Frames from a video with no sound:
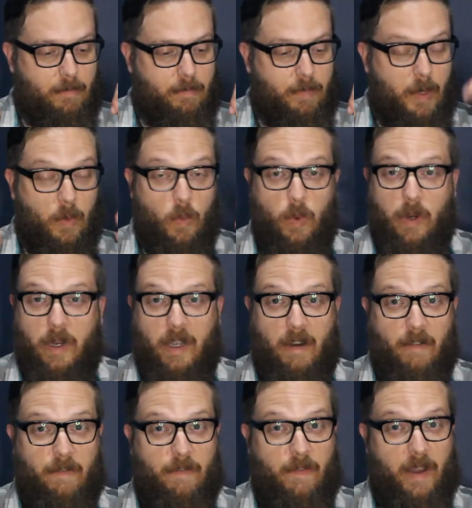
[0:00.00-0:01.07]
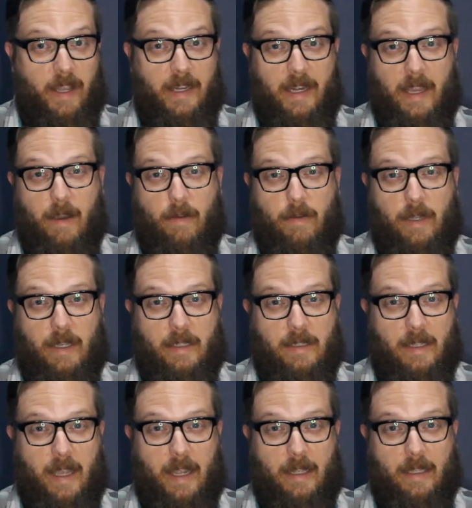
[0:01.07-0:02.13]
but we're going to find out
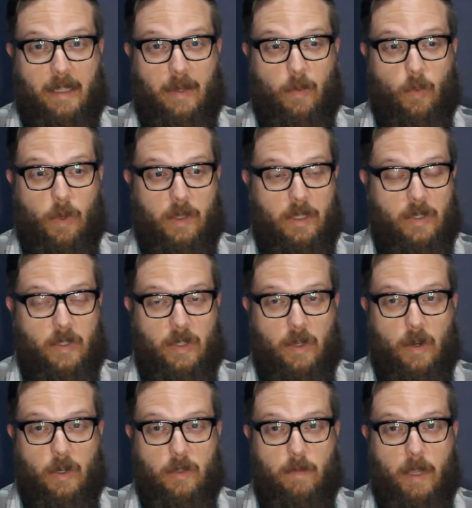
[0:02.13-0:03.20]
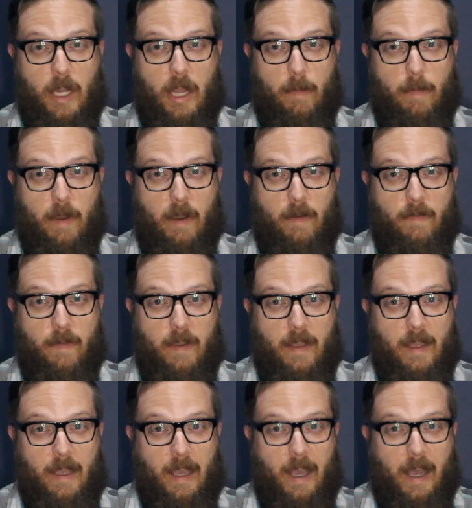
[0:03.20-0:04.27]
exactly what the cigar is made up of.
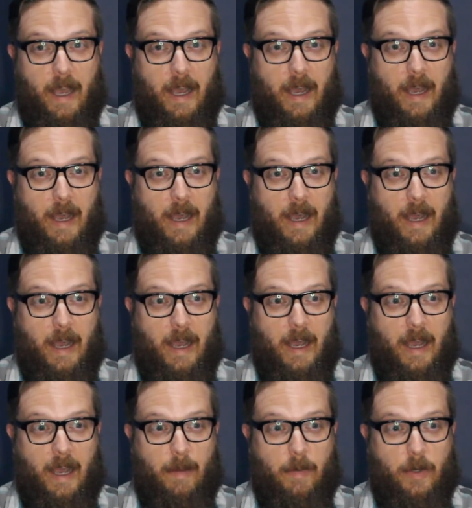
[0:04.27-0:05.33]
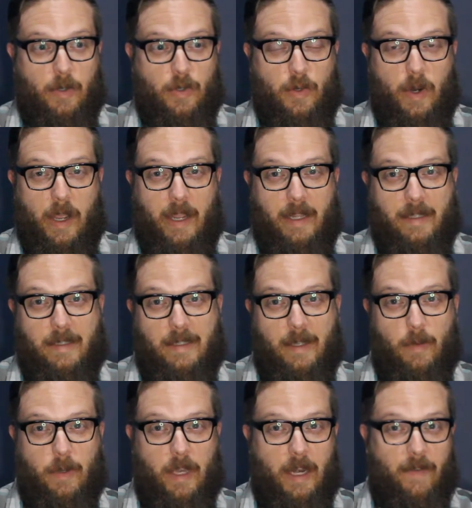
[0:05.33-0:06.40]
I'm going to try and see
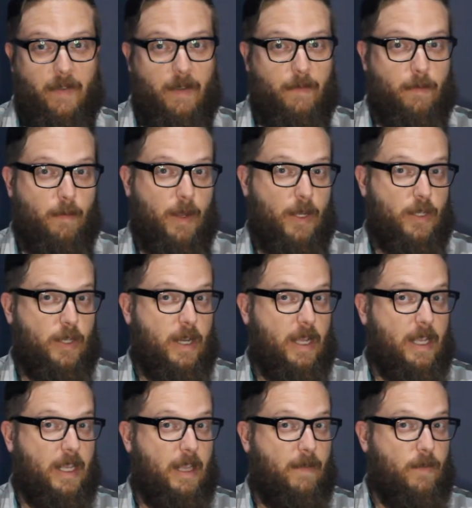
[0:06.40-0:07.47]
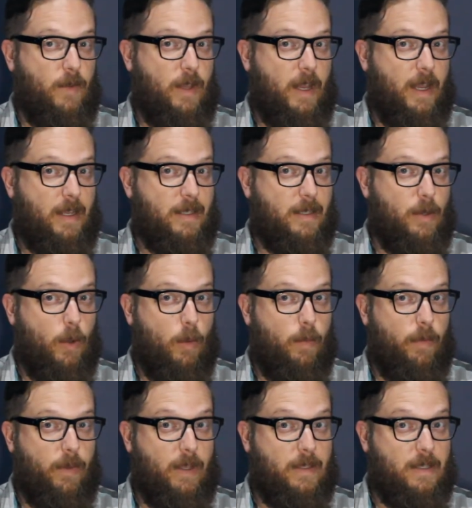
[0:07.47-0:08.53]
what kind of information I can give you guys, and
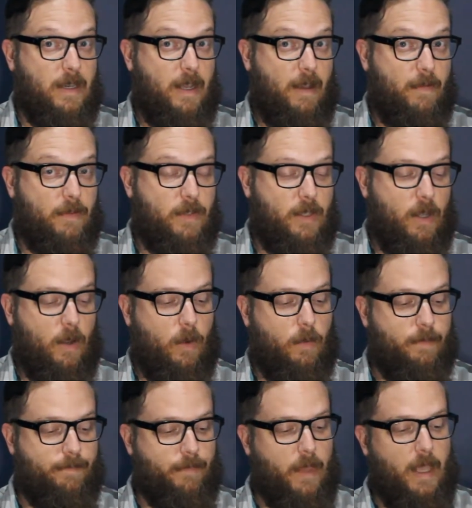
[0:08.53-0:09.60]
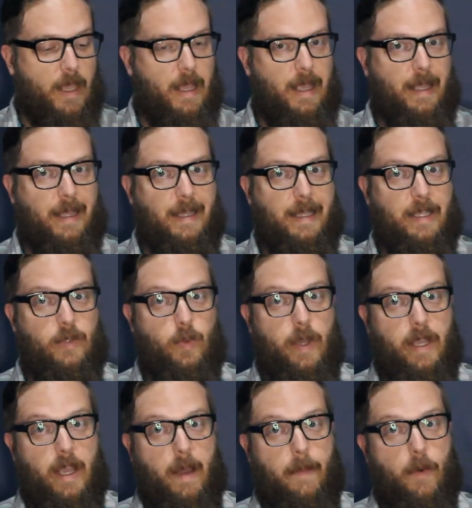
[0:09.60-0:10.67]
hopefully it's enough. So this
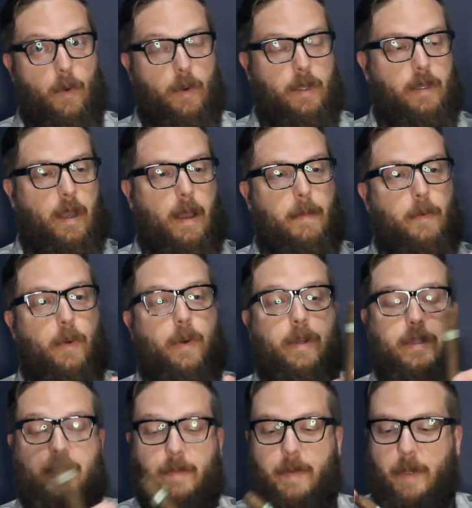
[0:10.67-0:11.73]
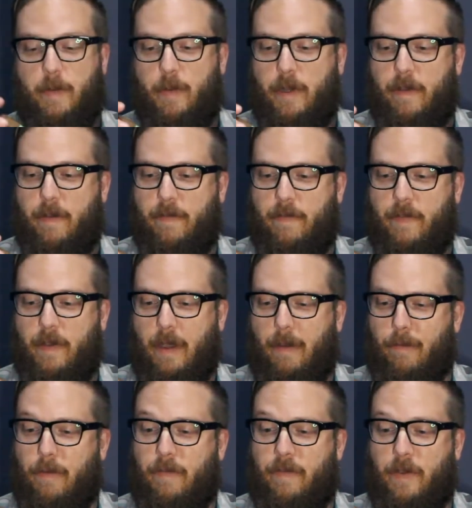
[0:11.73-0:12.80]
week I'm going to be
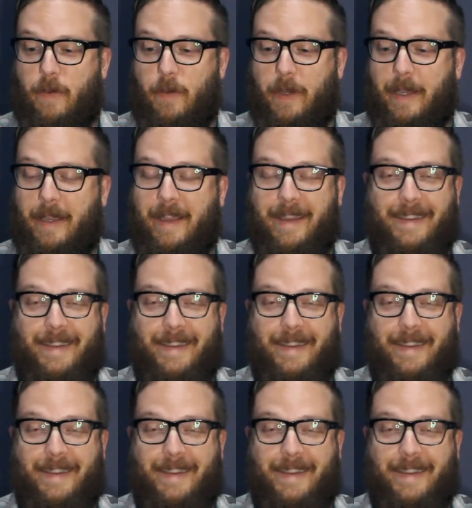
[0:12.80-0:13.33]
reviewing